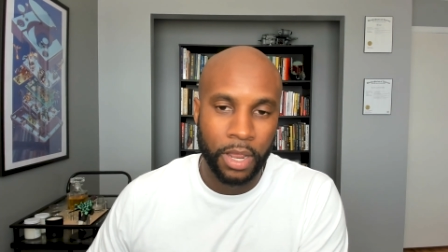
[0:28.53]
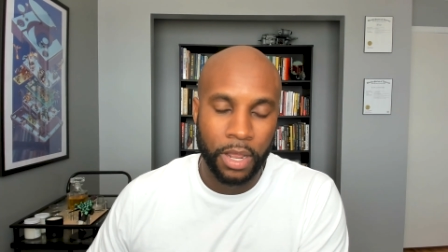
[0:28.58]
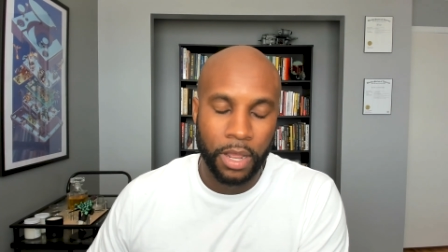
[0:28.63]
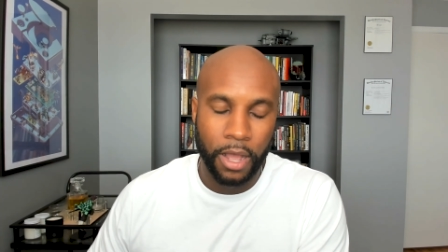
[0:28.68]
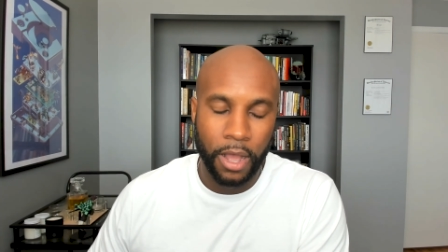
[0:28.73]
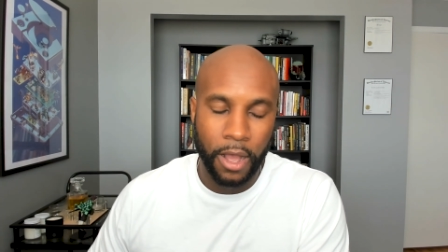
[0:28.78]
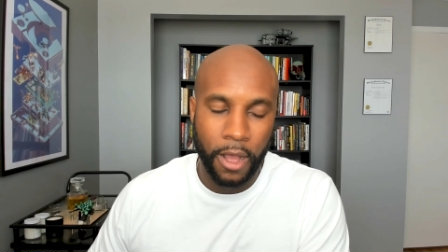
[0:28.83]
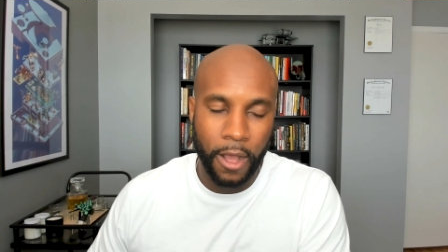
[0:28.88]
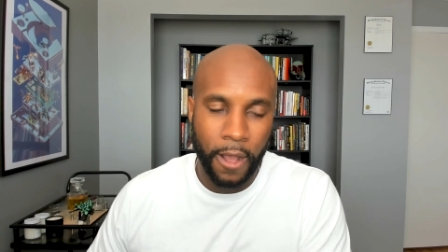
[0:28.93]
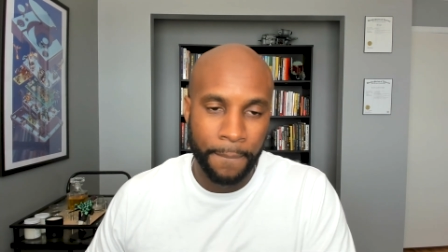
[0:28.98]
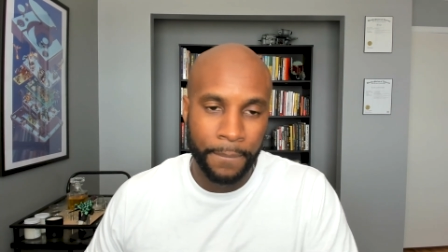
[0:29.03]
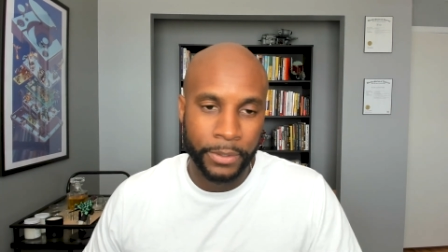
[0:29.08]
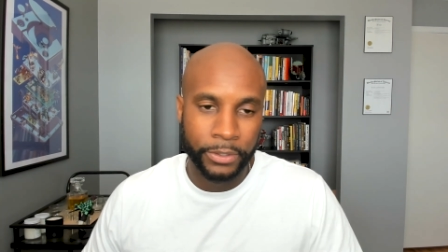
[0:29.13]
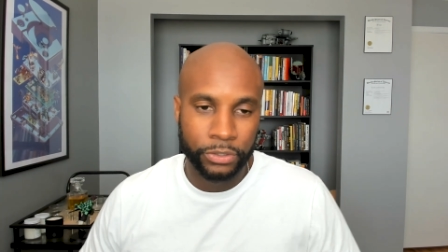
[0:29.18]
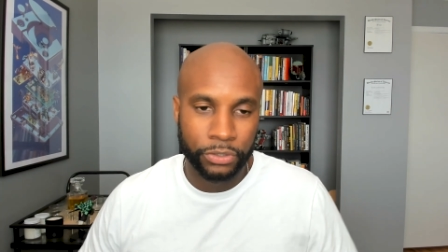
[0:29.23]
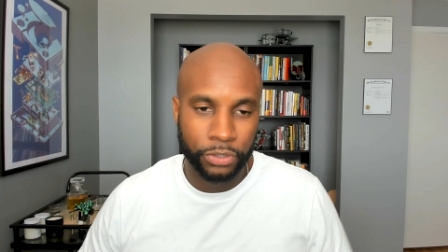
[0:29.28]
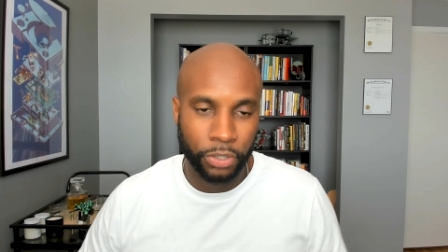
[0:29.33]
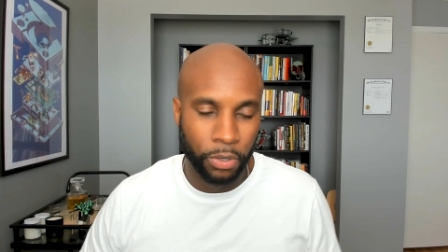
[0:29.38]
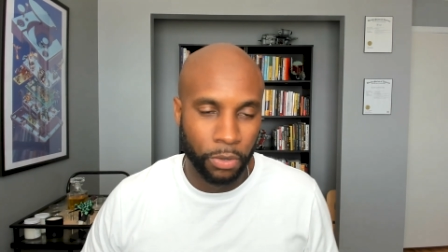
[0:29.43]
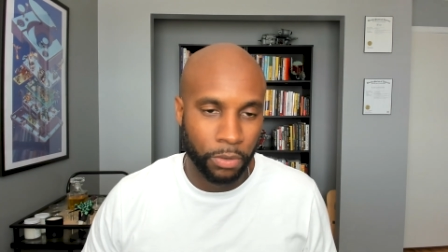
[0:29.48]
Um,
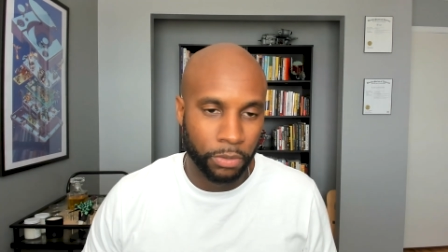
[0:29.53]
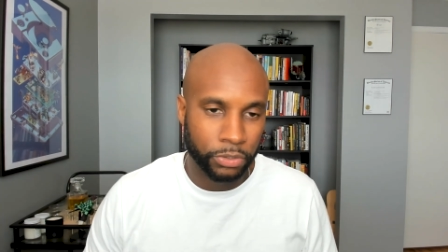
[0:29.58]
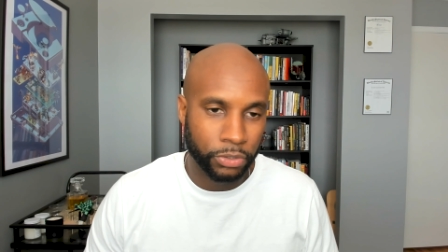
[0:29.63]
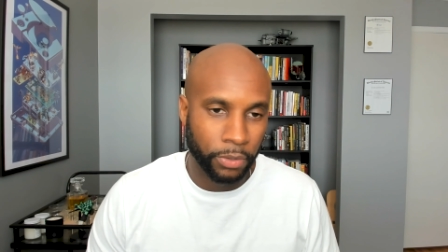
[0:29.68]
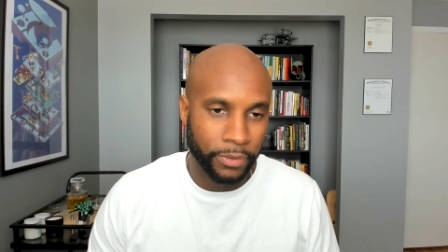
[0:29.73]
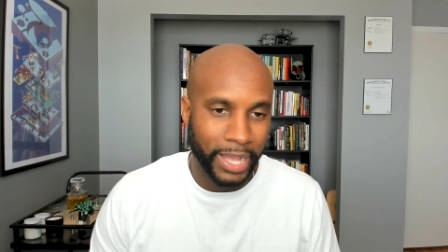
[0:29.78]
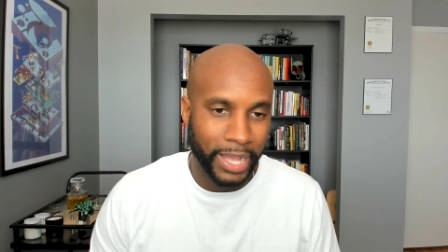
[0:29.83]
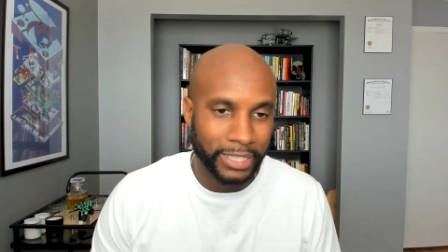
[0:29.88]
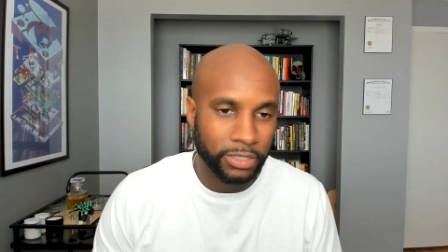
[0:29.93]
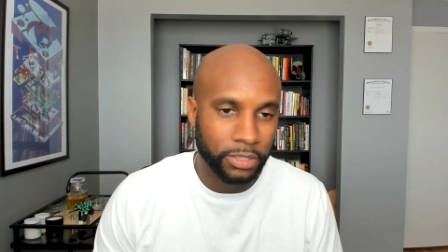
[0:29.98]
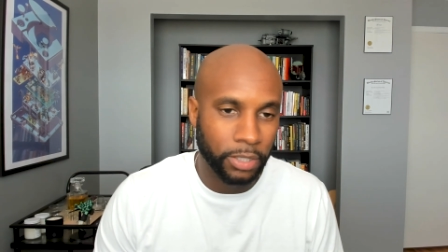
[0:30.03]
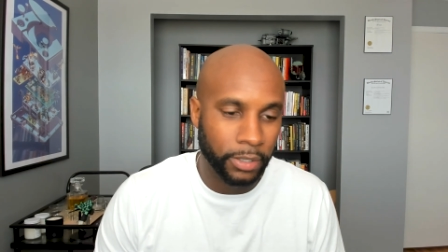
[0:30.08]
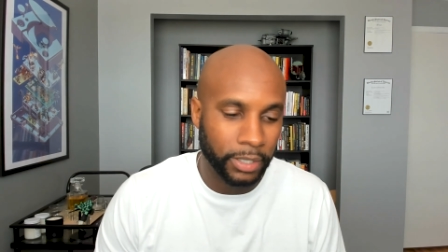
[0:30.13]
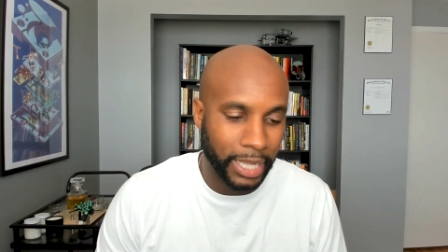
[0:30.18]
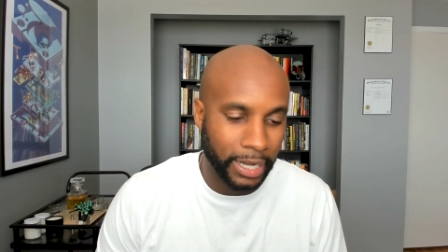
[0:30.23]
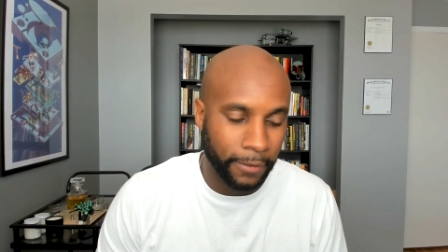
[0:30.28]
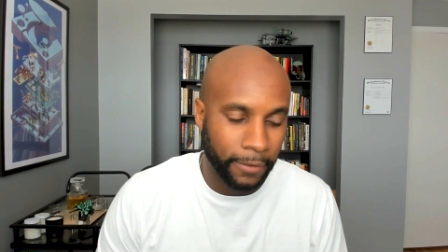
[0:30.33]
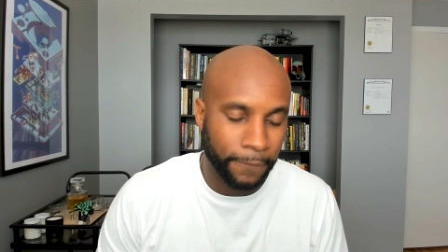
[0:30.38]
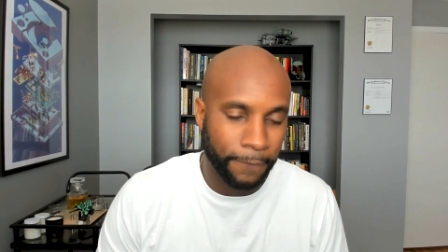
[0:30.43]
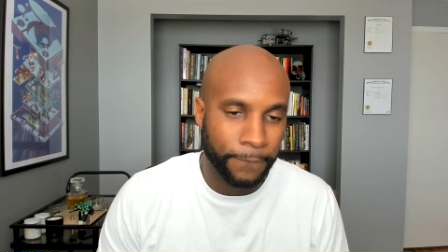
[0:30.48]
so so that's the kind
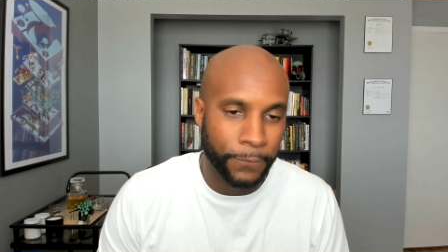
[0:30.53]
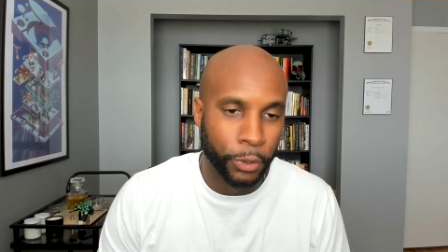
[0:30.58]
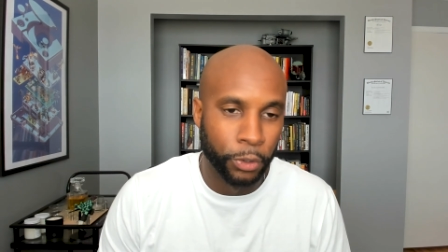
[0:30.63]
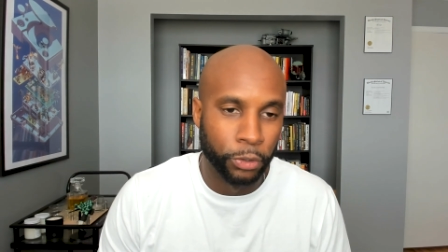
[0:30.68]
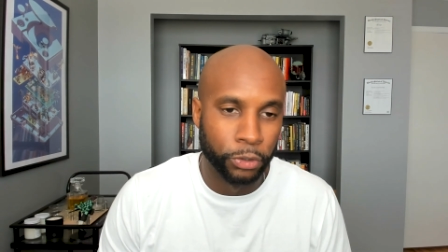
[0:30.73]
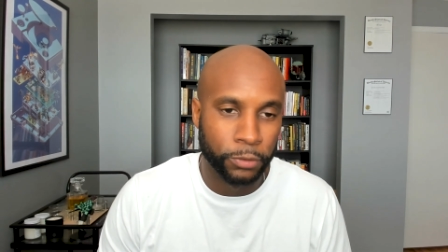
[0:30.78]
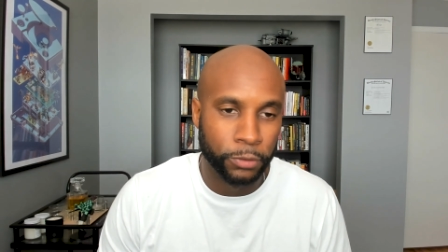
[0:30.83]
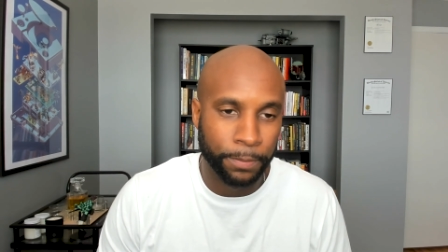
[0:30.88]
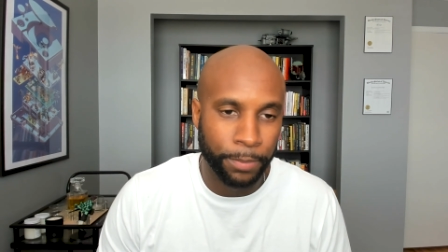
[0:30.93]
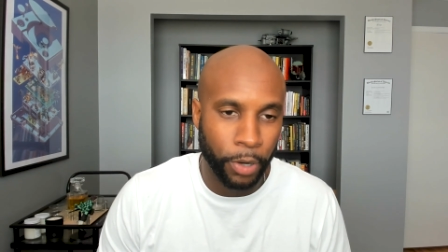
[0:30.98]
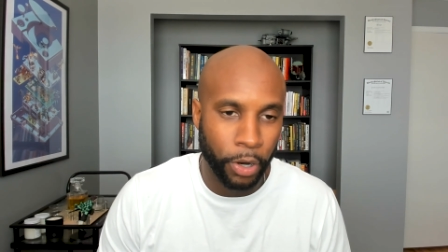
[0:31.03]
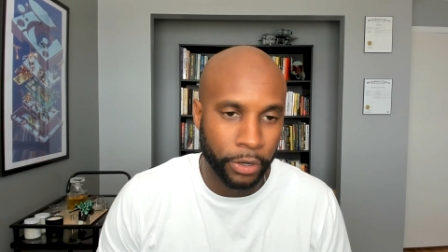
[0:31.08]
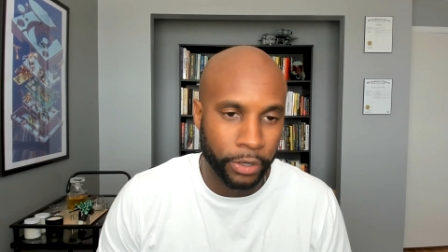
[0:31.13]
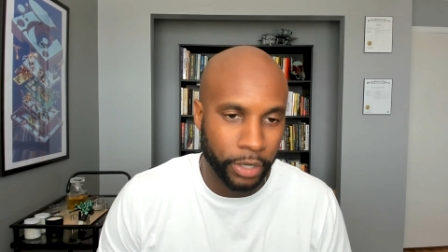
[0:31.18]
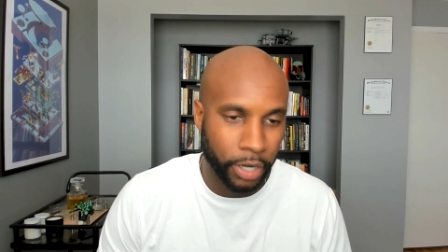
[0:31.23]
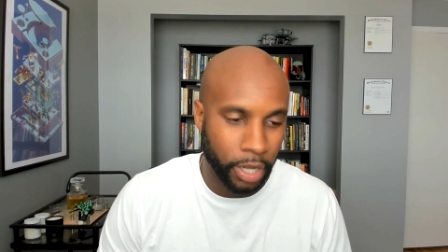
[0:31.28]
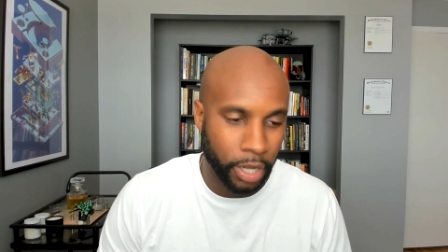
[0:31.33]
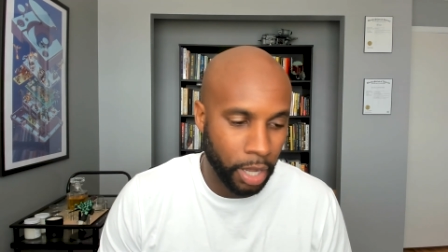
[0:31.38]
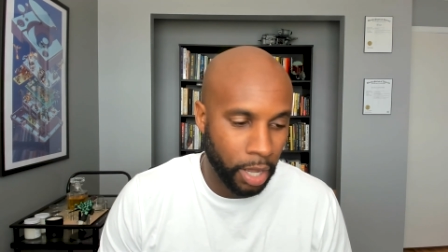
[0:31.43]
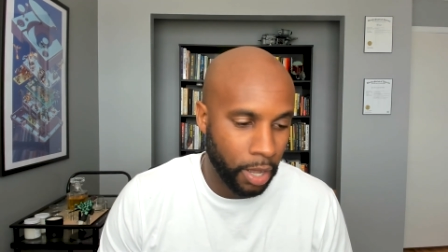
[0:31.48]
of first part
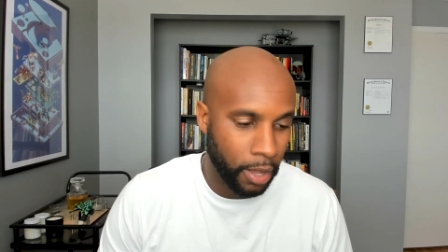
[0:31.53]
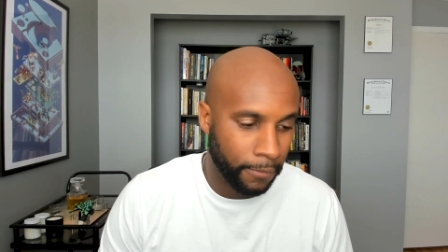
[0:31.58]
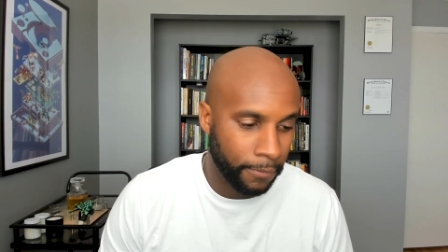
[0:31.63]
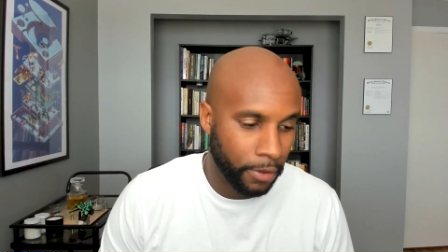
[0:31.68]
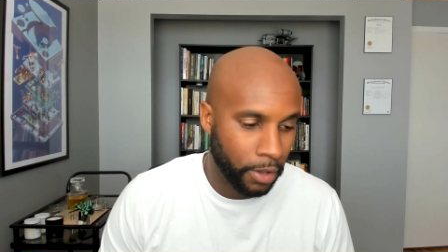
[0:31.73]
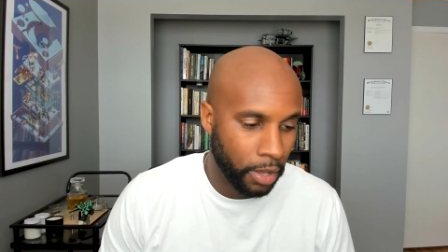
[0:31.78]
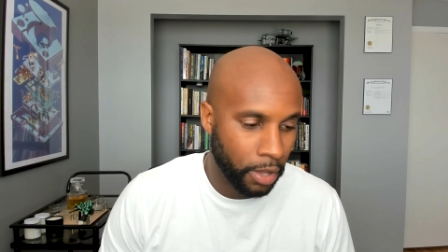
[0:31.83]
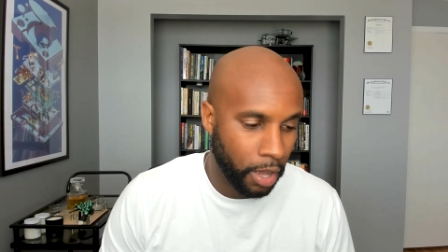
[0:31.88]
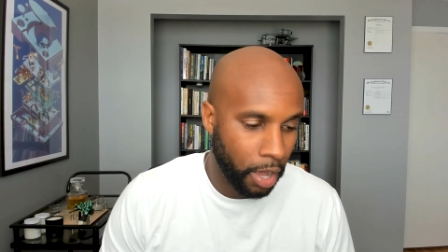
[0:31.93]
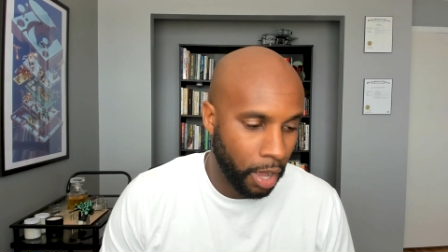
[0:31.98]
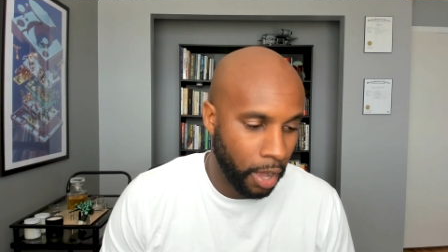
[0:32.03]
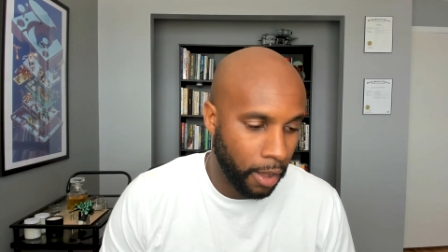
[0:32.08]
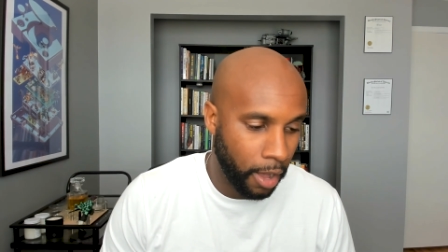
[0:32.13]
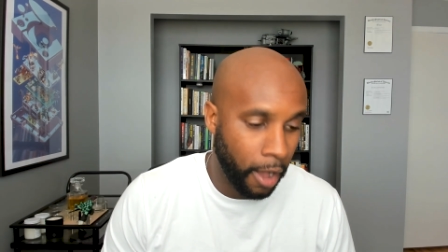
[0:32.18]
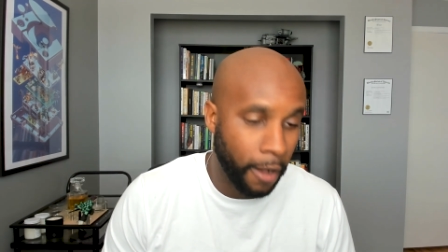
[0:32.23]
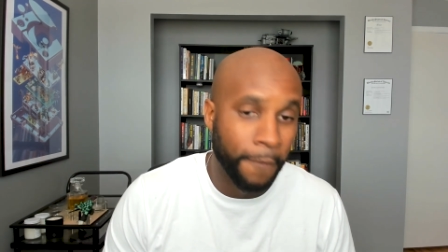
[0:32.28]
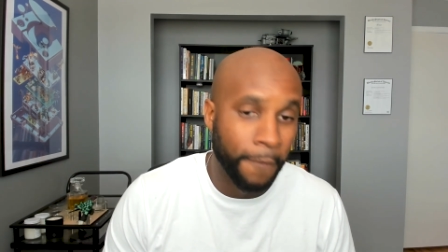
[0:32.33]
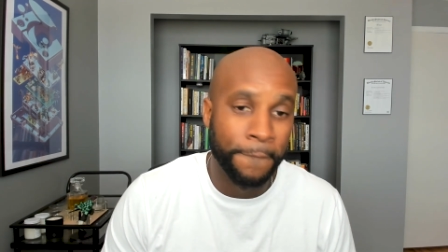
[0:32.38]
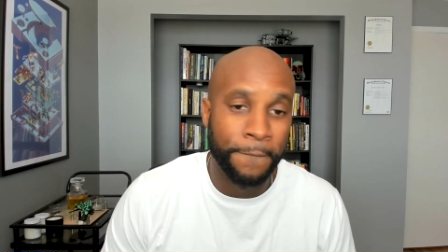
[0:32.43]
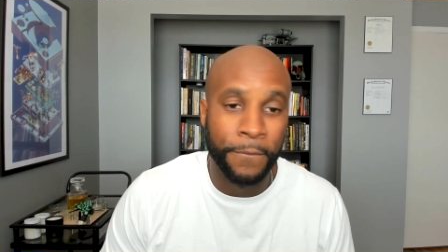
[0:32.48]
of uh,
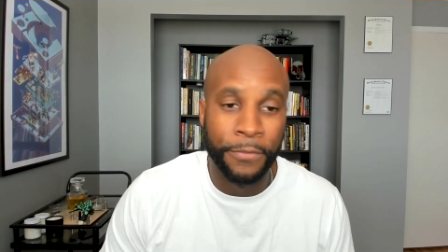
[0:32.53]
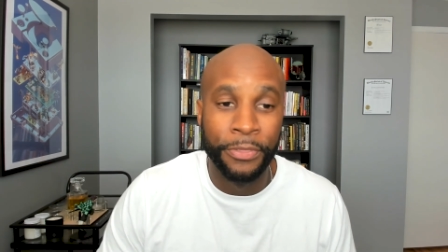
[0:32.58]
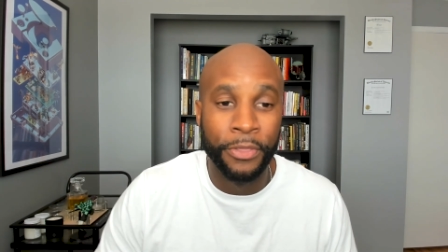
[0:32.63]
of